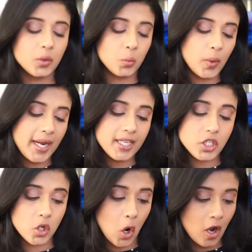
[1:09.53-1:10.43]
the
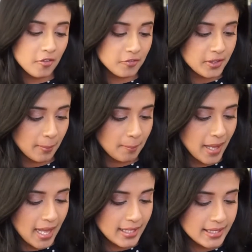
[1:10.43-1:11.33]
weight of the
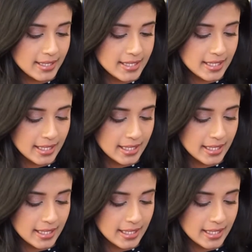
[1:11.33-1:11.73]
palette